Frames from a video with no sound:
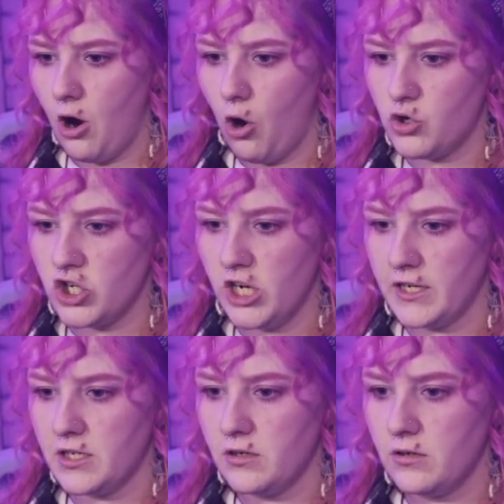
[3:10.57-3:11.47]
Oh
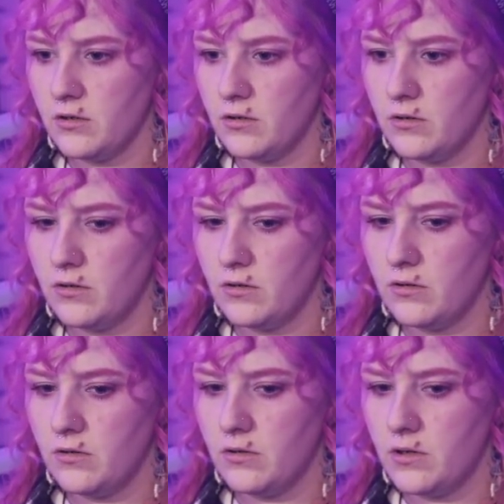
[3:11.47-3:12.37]
shit.
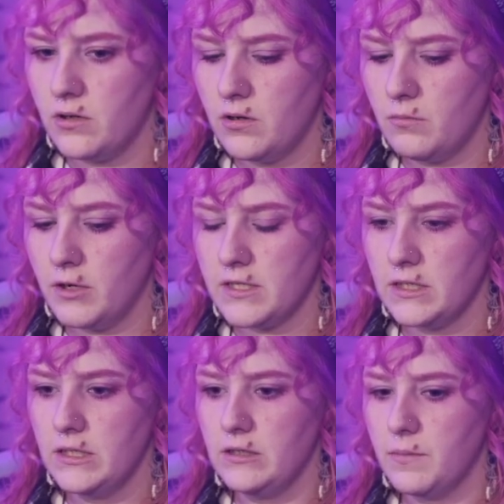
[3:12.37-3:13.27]
Press
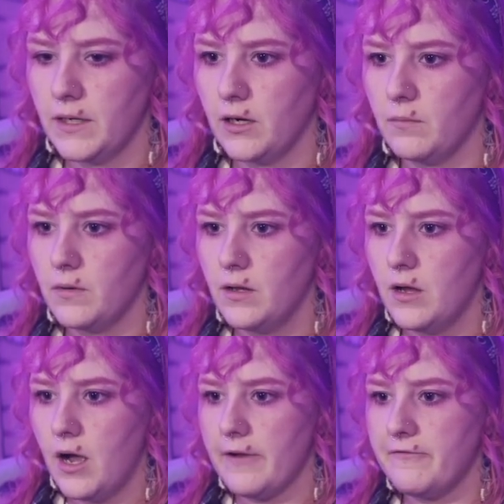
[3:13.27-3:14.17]
E to pick up.
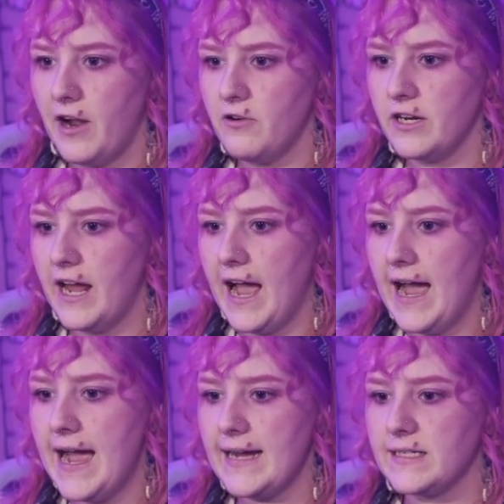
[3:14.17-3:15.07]
I found an
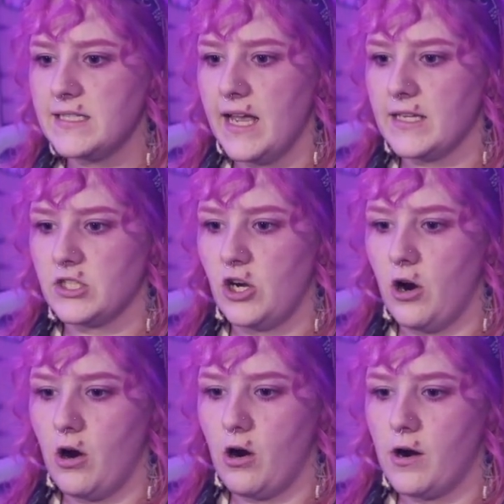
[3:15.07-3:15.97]
access
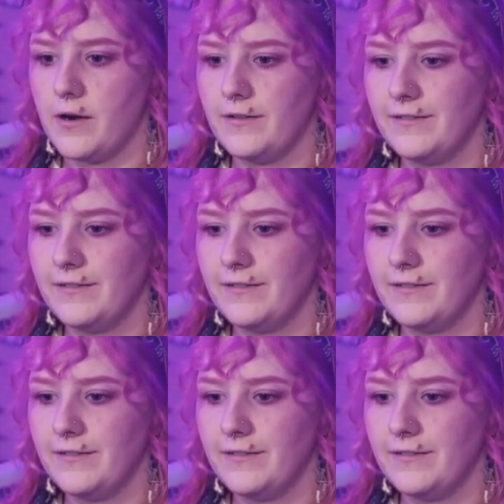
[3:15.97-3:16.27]
card.